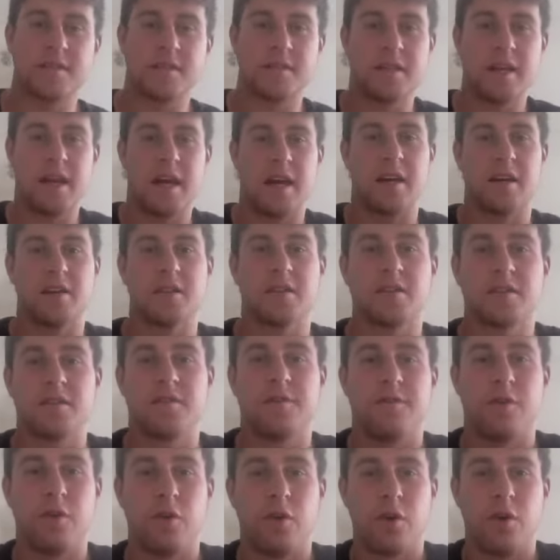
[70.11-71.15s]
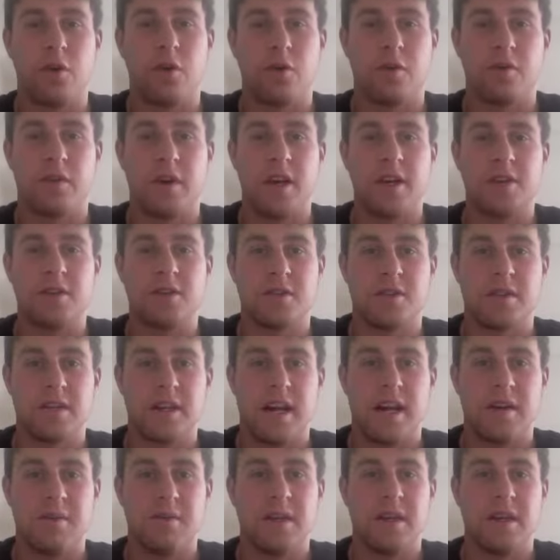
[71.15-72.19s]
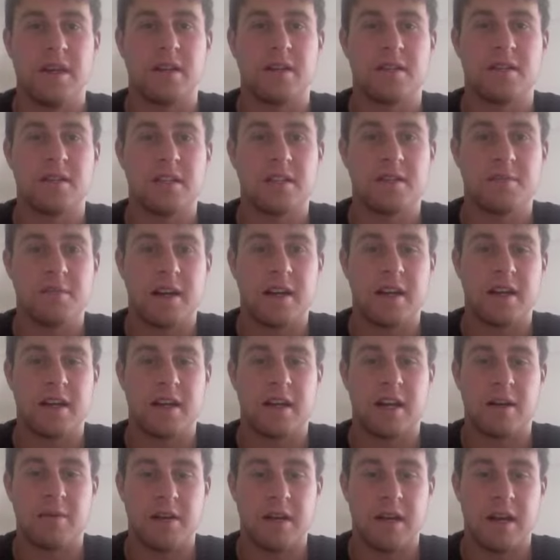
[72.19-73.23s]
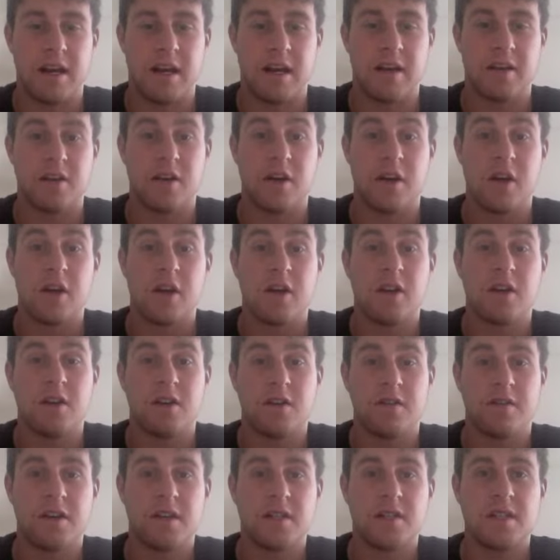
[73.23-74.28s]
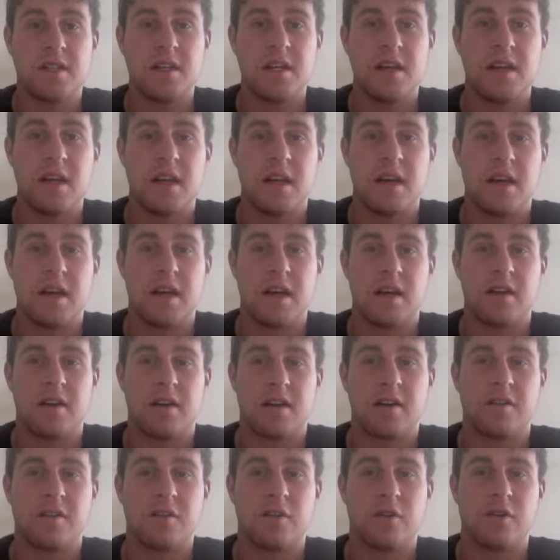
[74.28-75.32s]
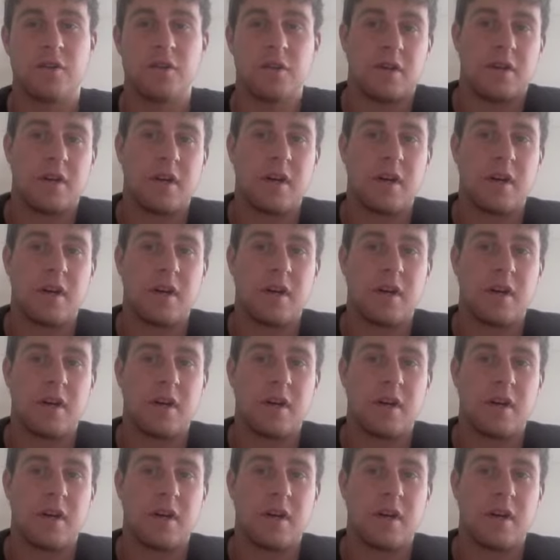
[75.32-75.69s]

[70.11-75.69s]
text for regional anatomy and systematic anatomy at university, and I thought